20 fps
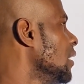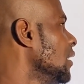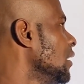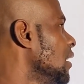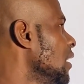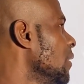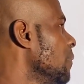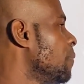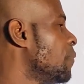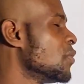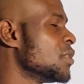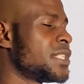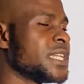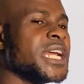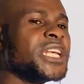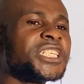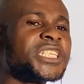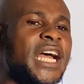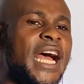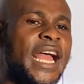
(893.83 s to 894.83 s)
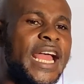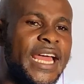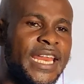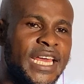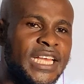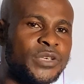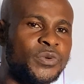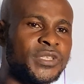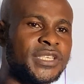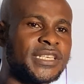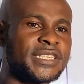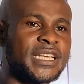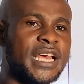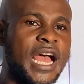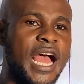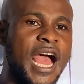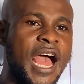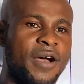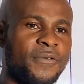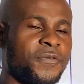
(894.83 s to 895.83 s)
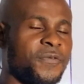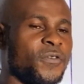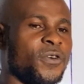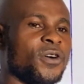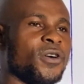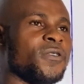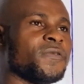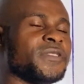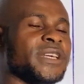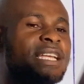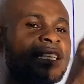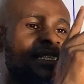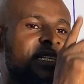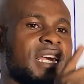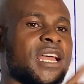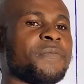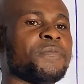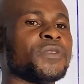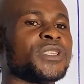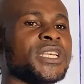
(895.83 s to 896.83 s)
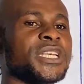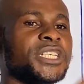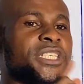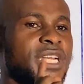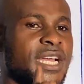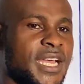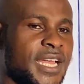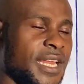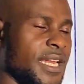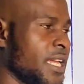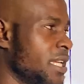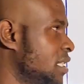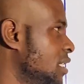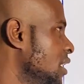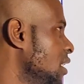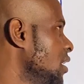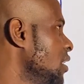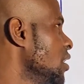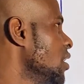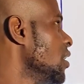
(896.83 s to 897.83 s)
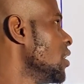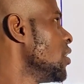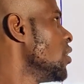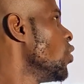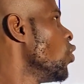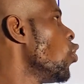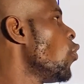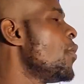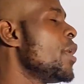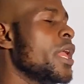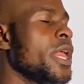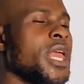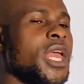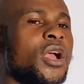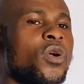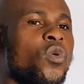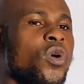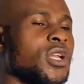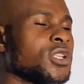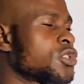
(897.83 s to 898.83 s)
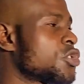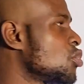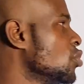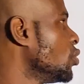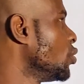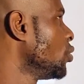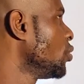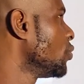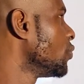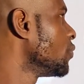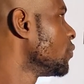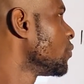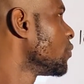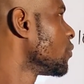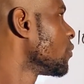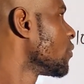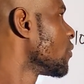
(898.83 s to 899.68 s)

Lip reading: the potential energy, which is half of the entire potential energy, will be equal to